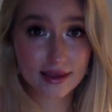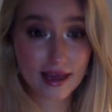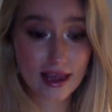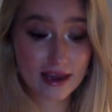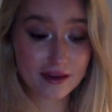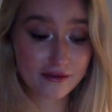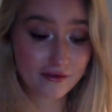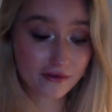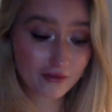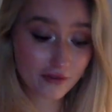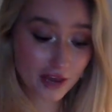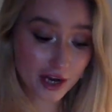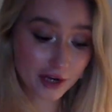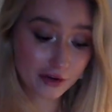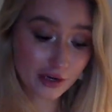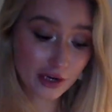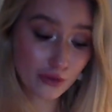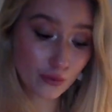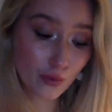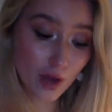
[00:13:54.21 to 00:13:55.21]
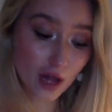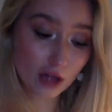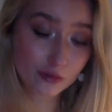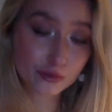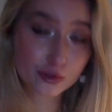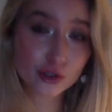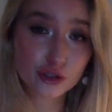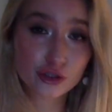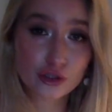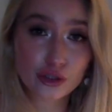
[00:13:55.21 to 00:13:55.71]
and very
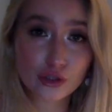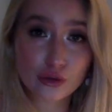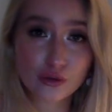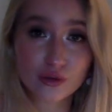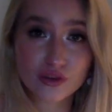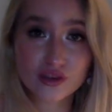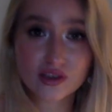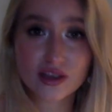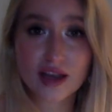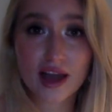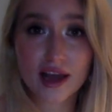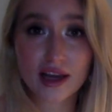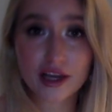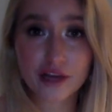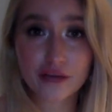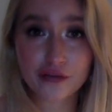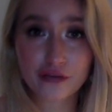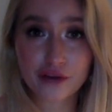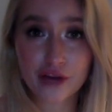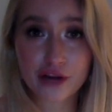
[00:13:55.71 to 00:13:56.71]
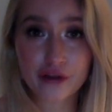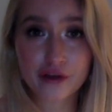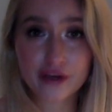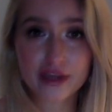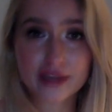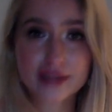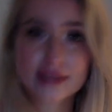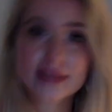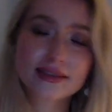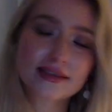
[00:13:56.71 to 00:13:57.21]
well-produced honey
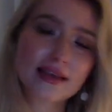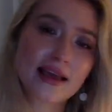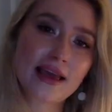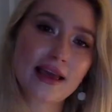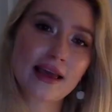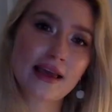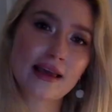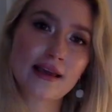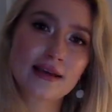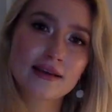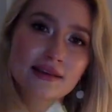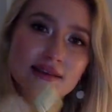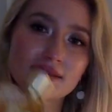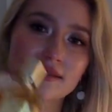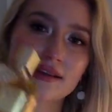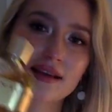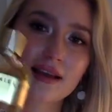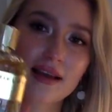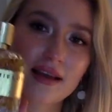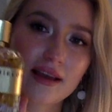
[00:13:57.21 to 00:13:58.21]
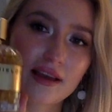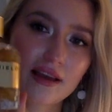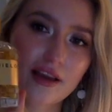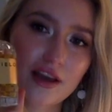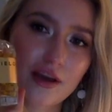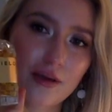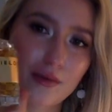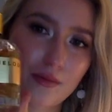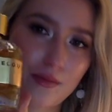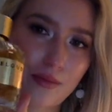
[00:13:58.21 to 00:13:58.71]
fragrance is
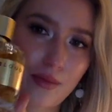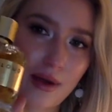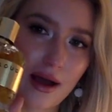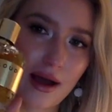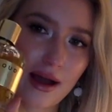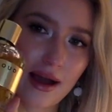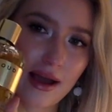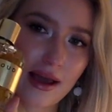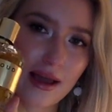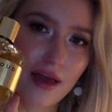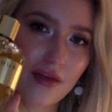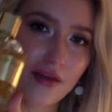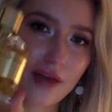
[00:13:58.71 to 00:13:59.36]
by the